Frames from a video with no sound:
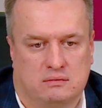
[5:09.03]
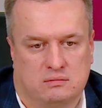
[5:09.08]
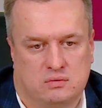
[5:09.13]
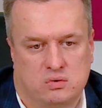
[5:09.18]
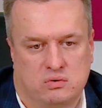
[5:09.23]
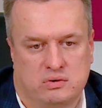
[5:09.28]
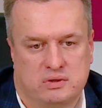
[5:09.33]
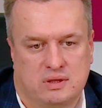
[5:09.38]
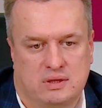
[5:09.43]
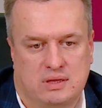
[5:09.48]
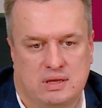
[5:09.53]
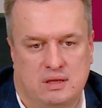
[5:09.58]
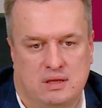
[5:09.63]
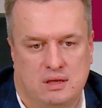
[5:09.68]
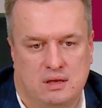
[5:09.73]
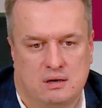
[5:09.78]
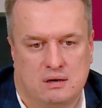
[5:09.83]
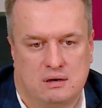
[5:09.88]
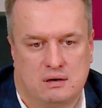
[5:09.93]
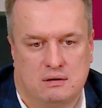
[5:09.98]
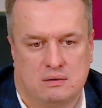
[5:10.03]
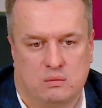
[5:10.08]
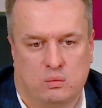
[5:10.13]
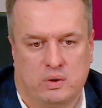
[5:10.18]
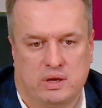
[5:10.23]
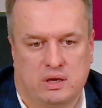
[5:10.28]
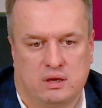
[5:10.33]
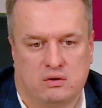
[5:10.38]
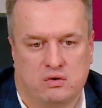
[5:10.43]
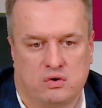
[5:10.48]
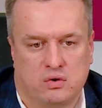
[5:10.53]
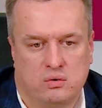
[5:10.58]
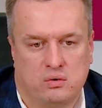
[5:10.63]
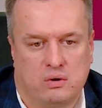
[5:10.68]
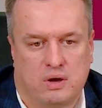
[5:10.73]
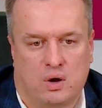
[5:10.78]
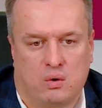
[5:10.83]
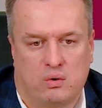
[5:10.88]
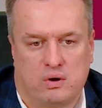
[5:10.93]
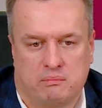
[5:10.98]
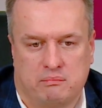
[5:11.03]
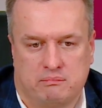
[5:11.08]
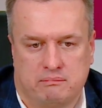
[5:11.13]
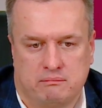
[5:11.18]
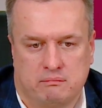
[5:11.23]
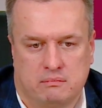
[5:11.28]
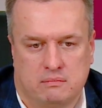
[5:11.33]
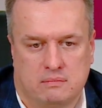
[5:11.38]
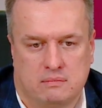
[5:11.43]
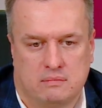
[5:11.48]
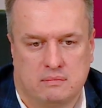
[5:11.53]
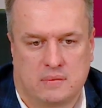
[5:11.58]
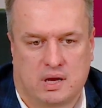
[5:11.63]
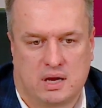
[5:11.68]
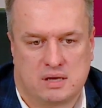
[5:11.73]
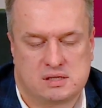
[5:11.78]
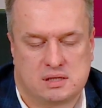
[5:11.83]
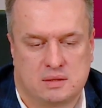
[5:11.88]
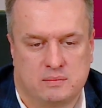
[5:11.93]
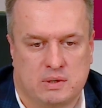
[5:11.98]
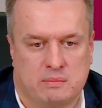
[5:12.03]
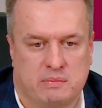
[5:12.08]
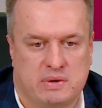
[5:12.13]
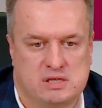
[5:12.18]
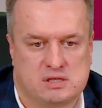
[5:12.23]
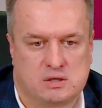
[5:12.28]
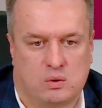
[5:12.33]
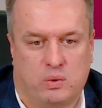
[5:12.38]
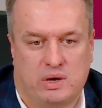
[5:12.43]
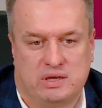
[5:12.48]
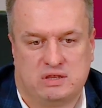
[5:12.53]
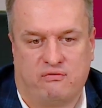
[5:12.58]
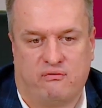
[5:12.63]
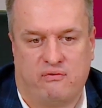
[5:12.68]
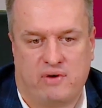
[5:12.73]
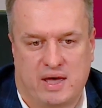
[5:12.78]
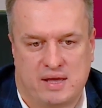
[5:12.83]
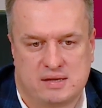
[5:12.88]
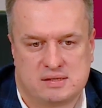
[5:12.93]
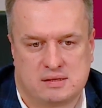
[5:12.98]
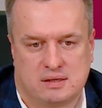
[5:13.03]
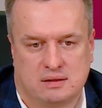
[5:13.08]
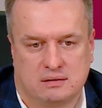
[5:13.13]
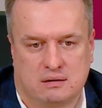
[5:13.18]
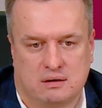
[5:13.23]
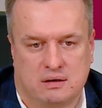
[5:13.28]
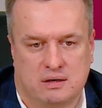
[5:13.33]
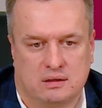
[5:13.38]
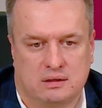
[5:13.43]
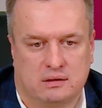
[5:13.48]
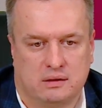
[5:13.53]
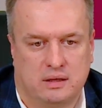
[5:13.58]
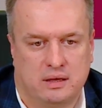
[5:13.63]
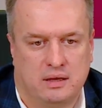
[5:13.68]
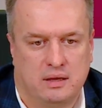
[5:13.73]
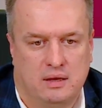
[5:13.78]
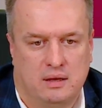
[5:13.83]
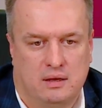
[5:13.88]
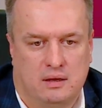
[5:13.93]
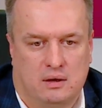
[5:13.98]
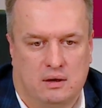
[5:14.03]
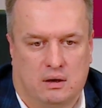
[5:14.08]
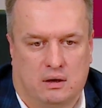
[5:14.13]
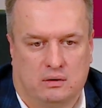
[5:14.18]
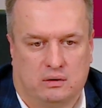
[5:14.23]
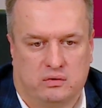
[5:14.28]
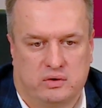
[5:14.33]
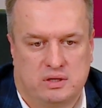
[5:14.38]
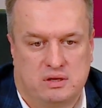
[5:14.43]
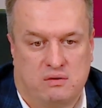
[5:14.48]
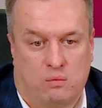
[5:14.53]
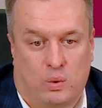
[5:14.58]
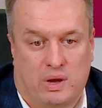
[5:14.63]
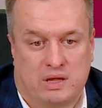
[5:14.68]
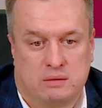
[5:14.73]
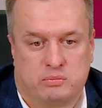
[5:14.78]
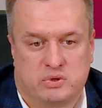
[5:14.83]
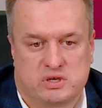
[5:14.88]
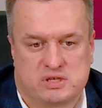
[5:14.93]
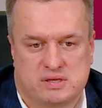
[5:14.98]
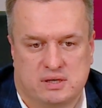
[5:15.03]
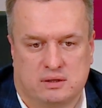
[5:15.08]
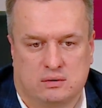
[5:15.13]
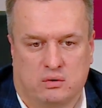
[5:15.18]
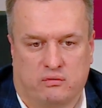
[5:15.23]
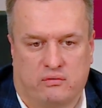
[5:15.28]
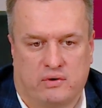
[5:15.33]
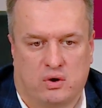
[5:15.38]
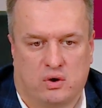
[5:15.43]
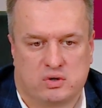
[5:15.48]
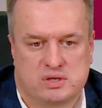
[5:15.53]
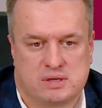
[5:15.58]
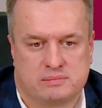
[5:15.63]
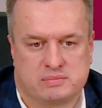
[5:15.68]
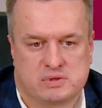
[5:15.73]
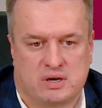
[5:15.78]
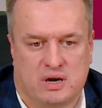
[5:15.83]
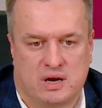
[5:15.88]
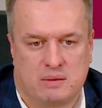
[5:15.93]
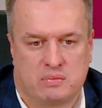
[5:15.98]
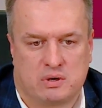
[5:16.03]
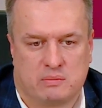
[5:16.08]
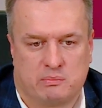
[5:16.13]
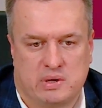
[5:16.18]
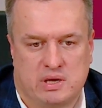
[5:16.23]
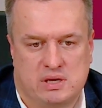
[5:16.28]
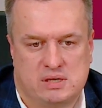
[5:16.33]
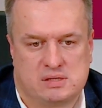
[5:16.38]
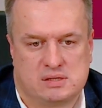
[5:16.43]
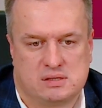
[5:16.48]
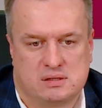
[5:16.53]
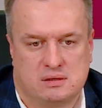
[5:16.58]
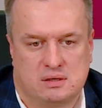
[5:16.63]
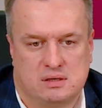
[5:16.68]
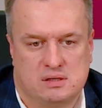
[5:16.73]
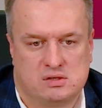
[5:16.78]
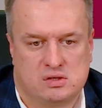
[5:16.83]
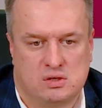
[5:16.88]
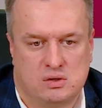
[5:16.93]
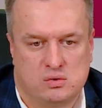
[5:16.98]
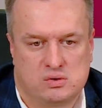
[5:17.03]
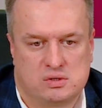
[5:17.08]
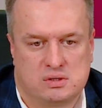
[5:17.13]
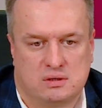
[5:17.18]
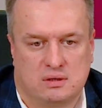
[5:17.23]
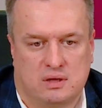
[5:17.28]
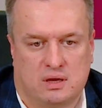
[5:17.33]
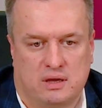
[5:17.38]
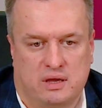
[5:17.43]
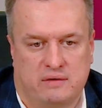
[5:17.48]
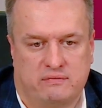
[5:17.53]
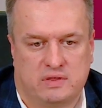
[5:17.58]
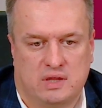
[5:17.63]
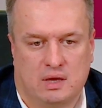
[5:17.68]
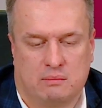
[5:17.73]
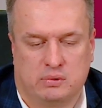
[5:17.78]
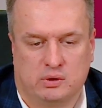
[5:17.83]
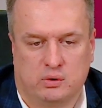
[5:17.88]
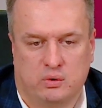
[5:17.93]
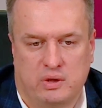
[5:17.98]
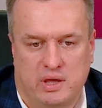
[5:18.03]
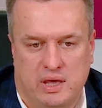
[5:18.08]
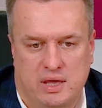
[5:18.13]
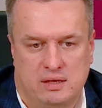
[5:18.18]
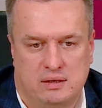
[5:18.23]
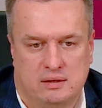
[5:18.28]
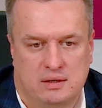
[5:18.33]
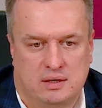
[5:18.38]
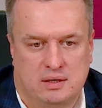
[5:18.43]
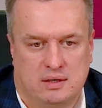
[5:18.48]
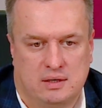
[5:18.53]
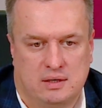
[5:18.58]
during the year, we grew our customer base quite fast, and currently already 1% of our subscriber base is using FWA